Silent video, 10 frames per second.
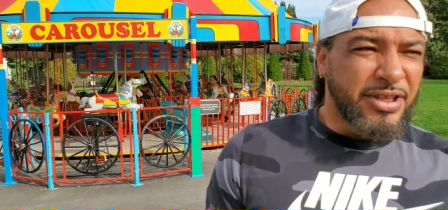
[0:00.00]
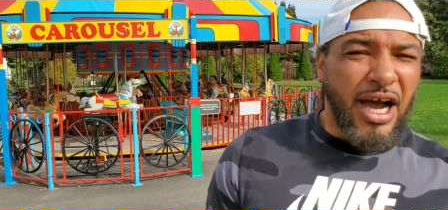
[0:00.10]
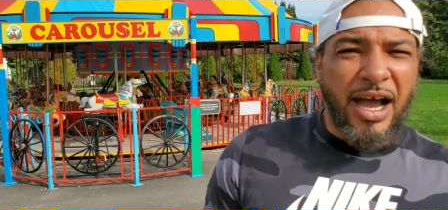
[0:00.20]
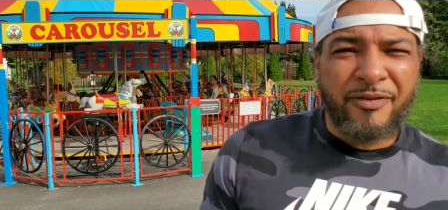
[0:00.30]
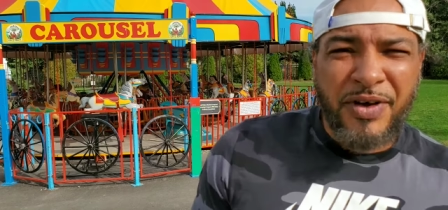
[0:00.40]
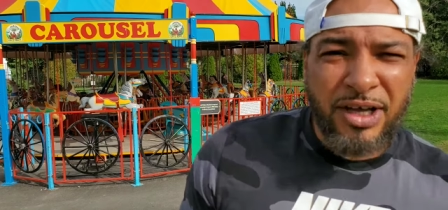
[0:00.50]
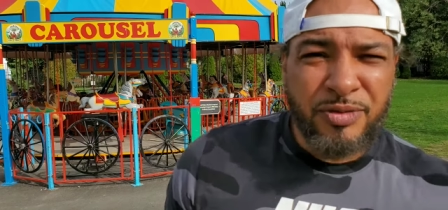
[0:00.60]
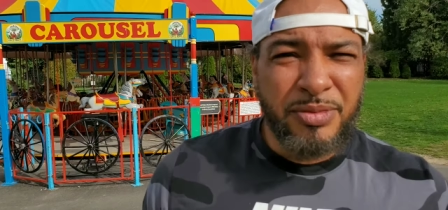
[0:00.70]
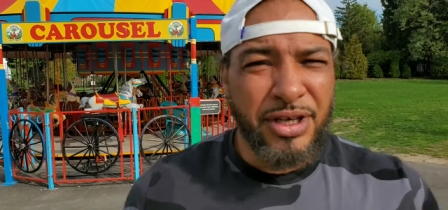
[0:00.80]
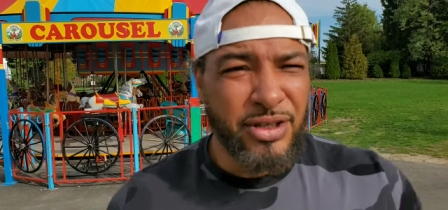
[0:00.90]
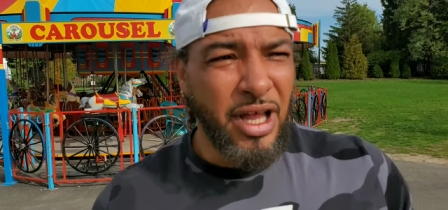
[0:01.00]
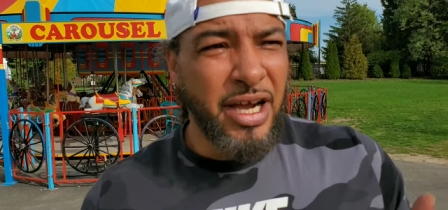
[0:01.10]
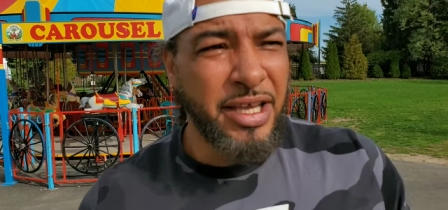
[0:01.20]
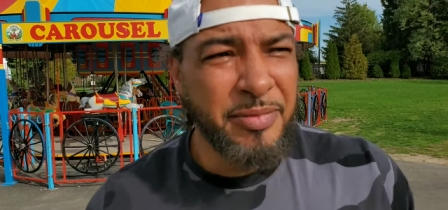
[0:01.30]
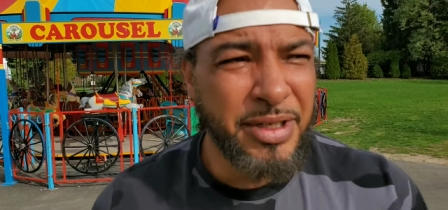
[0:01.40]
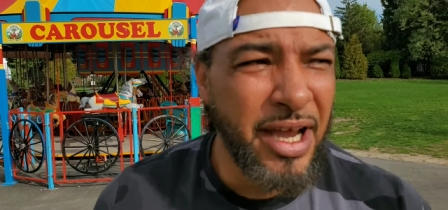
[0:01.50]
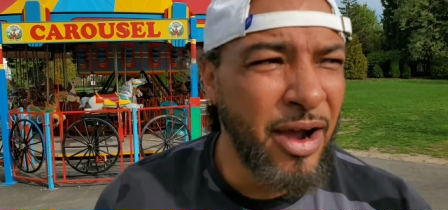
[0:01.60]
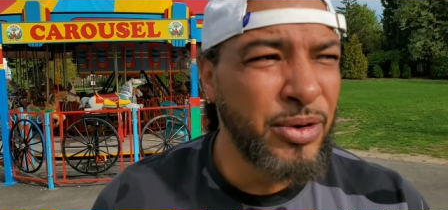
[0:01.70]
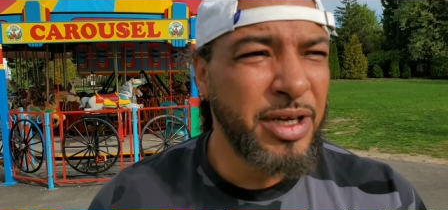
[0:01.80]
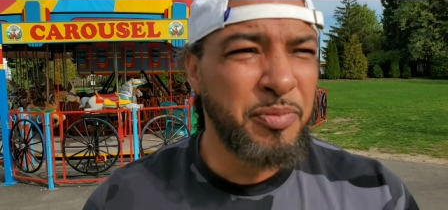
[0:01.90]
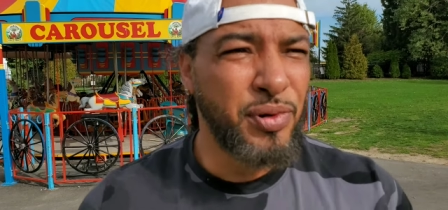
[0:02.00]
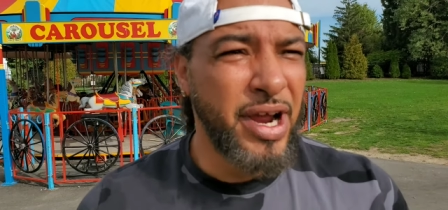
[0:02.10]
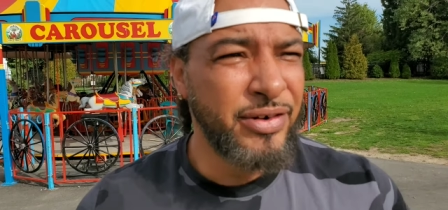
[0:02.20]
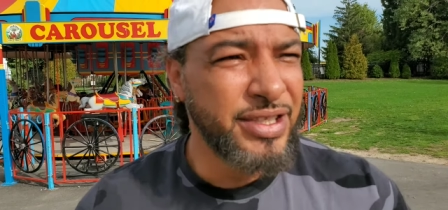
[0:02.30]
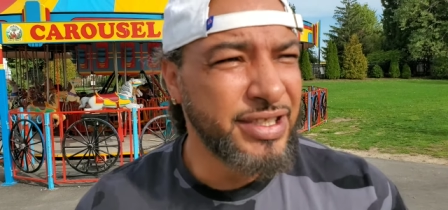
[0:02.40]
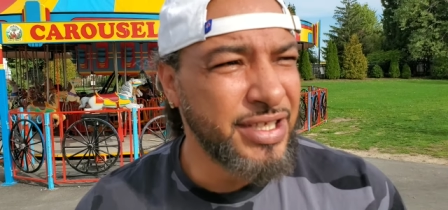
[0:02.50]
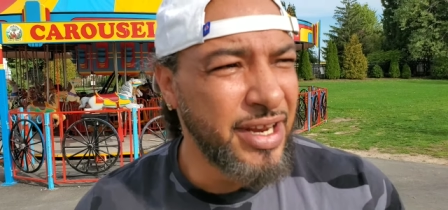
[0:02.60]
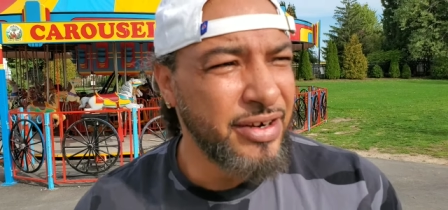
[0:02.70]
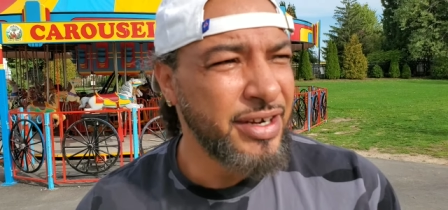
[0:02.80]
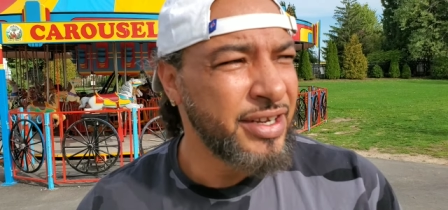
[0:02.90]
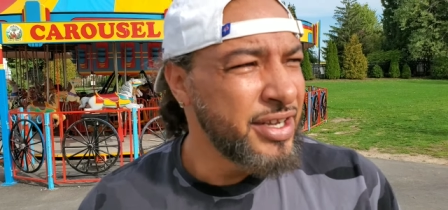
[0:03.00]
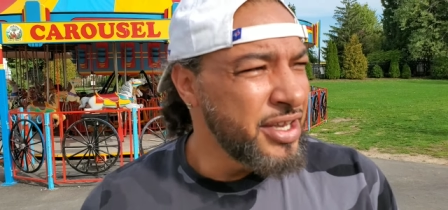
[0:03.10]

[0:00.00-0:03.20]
The high value male, lock him down with the bread, with the cheddar.